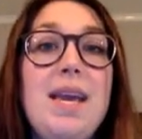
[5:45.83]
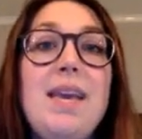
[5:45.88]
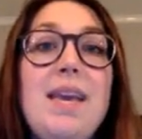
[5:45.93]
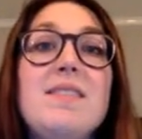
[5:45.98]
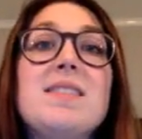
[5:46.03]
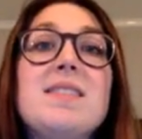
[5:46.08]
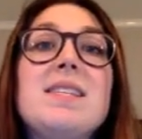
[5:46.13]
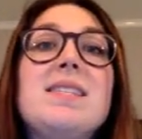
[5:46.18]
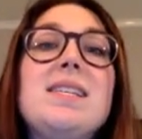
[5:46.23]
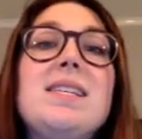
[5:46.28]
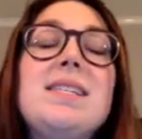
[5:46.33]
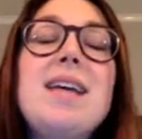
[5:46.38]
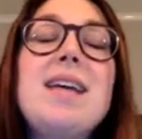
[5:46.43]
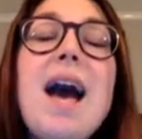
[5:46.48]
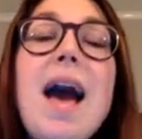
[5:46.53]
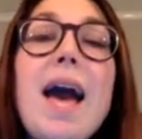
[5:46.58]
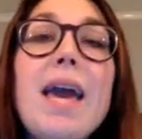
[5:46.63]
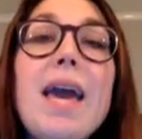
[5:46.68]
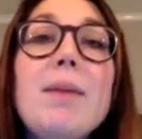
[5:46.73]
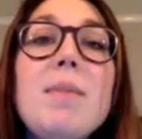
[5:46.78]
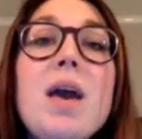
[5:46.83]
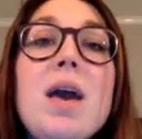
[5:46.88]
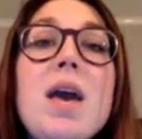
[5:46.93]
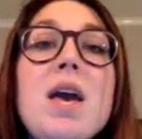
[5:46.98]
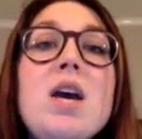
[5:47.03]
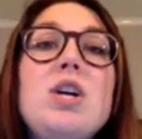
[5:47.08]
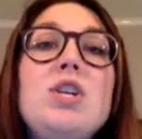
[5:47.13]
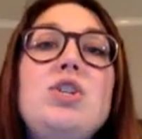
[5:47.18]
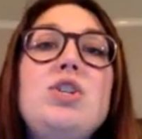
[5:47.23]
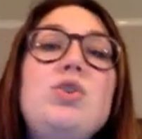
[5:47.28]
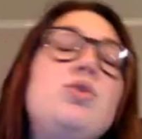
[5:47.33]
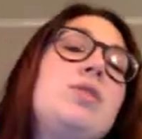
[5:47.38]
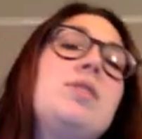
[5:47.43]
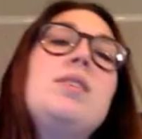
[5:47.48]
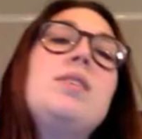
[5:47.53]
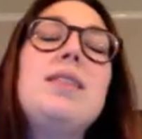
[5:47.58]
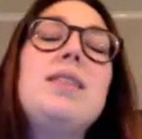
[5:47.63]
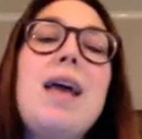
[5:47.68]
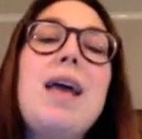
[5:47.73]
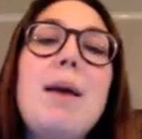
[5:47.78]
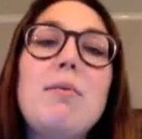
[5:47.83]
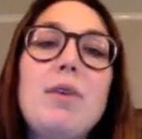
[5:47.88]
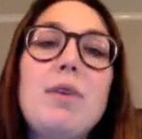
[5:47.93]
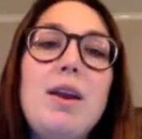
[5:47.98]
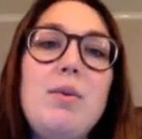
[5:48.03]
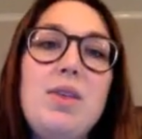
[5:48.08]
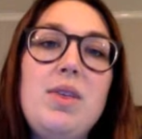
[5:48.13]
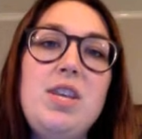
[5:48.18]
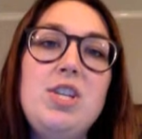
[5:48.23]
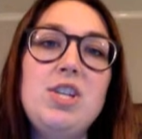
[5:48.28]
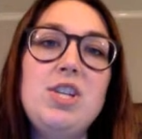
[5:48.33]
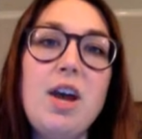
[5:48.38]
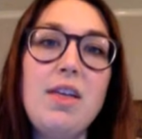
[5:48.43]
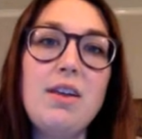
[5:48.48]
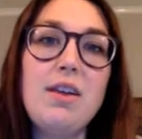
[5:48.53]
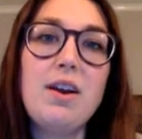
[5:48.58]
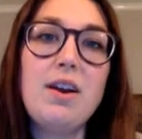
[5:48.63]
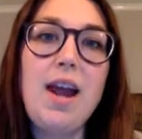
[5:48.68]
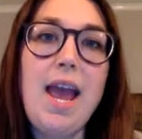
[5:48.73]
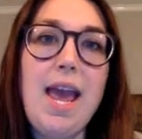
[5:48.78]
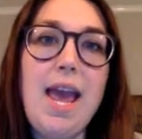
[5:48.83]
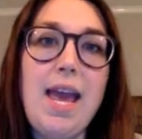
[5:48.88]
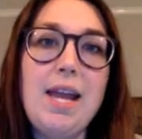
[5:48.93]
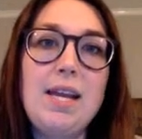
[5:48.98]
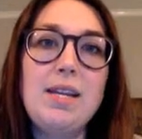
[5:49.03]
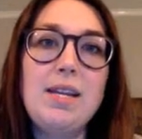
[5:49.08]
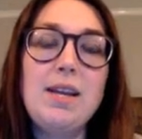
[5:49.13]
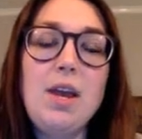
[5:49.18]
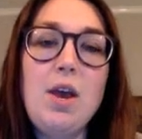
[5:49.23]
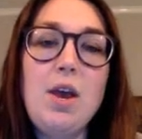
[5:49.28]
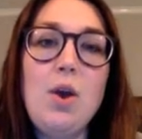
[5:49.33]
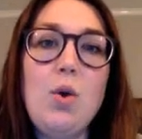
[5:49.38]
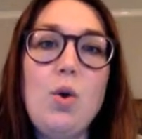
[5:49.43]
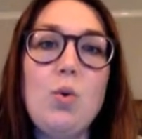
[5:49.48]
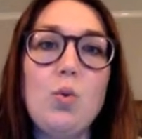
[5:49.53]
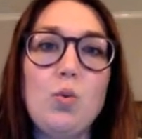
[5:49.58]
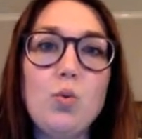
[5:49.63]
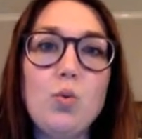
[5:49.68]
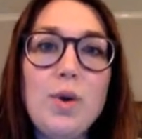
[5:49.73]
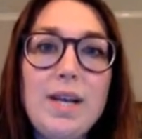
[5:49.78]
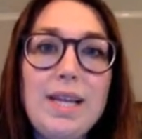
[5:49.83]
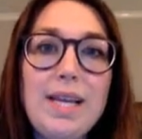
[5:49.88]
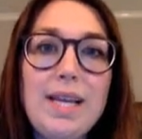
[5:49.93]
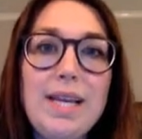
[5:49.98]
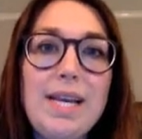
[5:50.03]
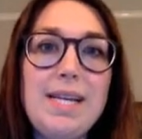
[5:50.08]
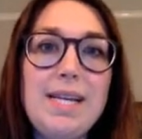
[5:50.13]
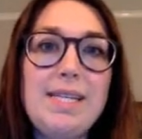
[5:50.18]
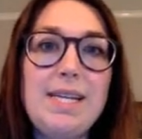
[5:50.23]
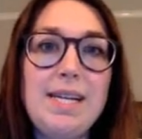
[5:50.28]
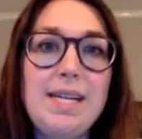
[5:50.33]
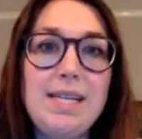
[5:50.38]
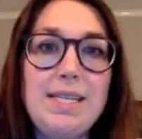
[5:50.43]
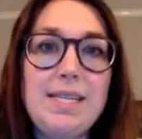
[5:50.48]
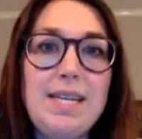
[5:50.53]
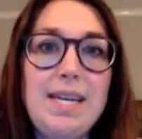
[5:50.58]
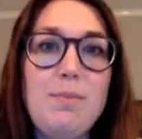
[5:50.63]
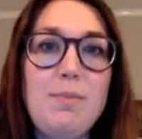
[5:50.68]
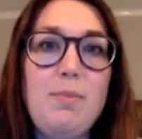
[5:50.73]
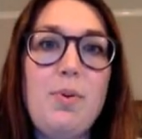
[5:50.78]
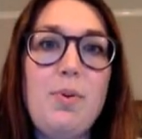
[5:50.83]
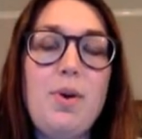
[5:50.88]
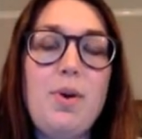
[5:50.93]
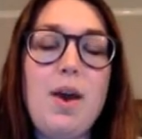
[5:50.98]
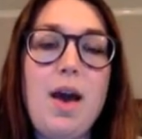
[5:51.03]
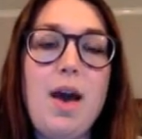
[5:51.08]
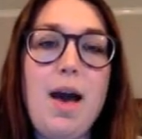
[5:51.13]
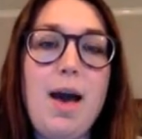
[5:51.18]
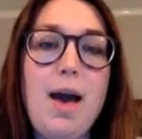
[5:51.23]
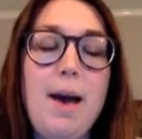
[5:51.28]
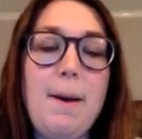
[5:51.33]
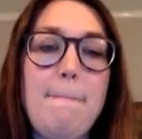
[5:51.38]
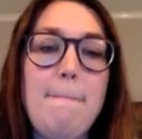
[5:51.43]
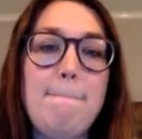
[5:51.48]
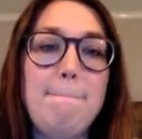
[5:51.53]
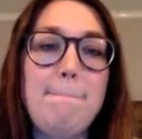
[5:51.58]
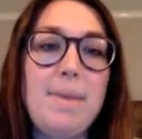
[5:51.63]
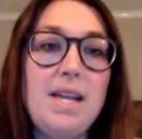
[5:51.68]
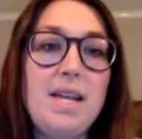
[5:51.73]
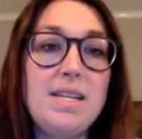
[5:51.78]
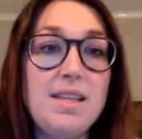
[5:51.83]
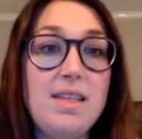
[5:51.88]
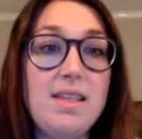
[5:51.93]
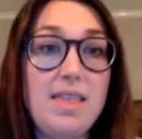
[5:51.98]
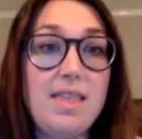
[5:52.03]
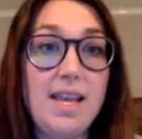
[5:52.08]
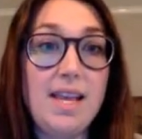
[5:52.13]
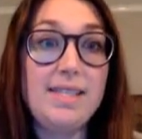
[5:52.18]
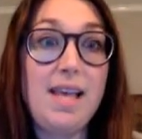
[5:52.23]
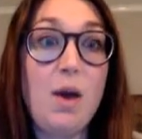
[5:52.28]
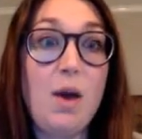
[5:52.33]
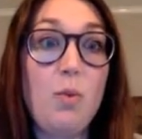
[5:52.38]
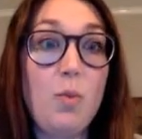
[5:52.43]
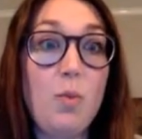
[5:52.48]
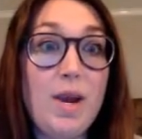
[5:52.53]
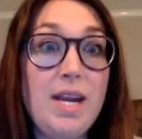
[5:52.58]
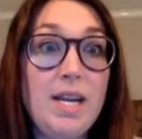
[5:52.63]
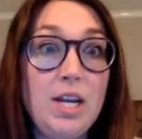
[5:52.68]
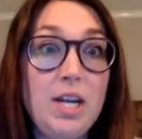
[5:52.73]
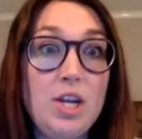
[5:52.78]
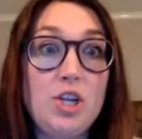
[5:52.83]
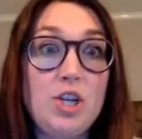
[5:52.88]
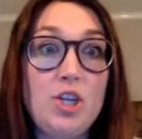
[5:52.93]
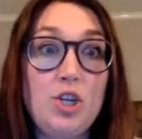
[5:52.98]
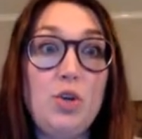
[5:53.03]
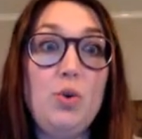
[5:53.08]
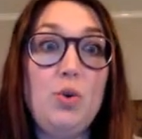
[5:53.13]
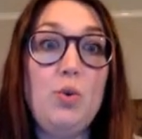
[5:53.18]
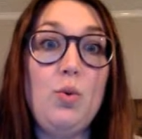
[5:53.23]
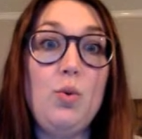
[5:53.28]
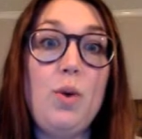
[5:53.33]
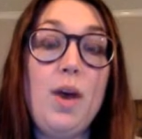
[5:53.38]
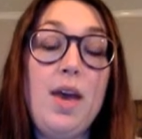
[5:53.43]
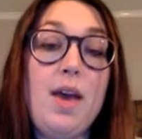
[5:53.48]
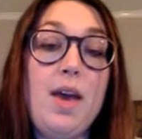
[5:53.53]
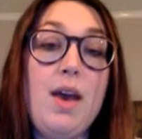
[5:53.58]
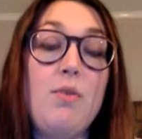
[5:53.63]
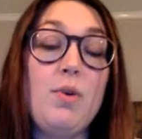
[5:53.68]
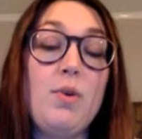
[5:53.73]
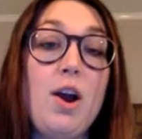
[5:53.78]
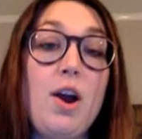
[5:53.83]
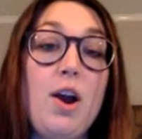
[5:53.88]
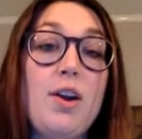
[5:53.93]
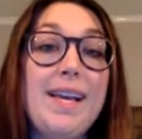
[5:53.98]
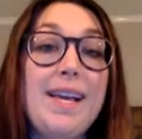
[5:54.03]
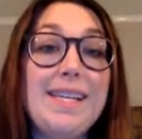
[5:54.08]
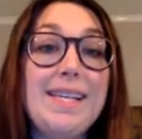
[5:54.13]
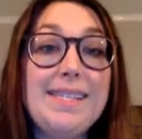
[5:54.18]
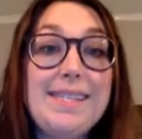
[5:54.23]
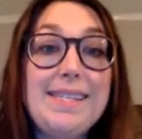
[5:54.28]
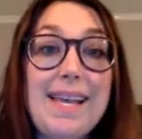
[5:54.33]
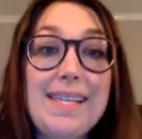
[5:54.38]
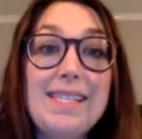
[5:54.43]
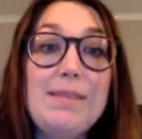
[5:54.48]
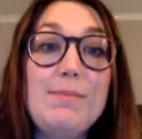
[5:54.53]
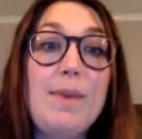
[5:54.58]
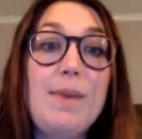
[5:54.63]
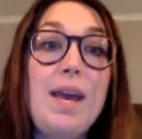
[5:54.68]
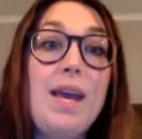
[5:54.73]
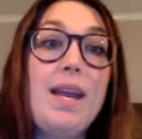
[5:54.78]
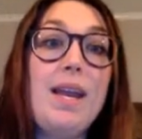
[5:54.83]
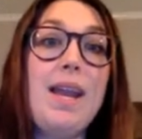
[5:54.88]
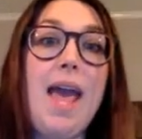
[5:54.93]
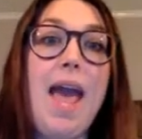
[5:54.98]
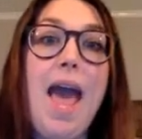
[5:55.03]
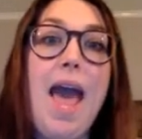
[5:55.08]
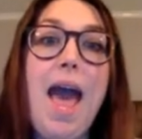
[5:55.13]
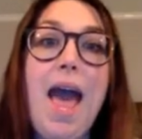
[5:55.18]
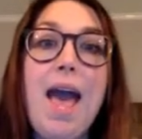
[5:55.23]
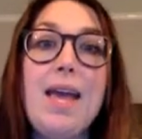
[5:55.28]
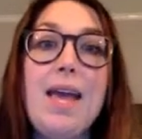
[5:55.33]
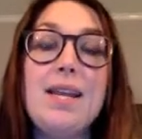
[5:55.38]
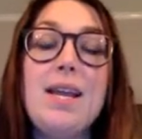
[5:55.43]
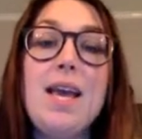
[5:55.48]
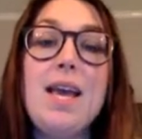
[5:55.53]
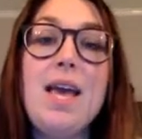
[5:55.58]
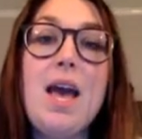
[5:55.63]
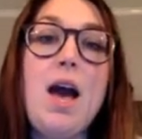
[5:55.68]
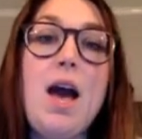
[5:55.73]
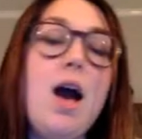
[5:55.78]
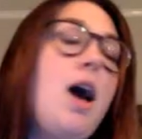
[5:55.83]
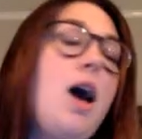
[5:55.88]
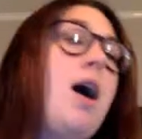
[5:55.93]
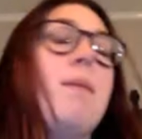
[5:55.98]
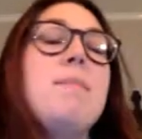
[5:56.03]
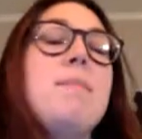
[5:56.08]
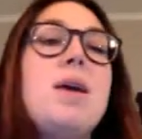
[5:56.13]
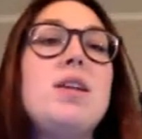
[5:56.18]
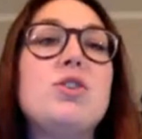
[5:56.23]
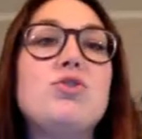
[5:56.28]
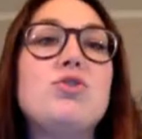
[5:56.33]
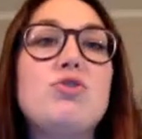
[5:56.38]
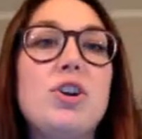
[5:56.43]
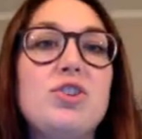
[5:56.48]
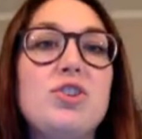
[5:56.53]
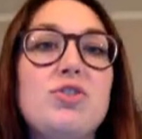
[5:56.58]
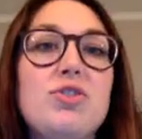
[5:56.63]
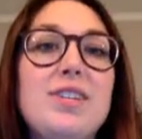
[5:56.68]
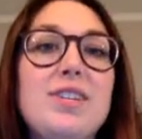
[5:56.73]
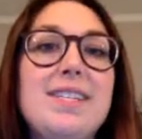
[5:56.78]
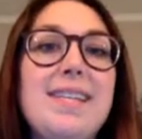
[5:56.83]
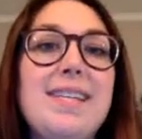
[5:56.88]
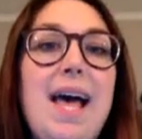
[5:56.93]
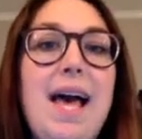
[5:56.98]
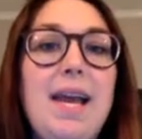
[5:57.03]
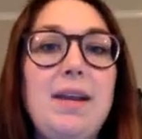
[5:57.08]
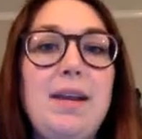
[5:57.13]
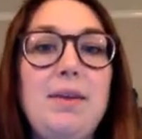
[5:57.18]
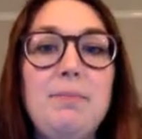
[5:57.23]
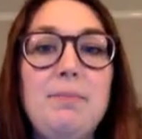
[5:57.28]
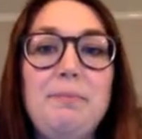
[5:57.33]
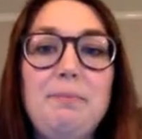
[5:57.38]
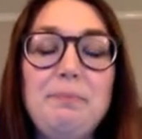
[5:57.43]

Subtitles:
It gives us a time to just collaborate with each other and really dig deep into the things that we need to do regarding assessment and instructional design.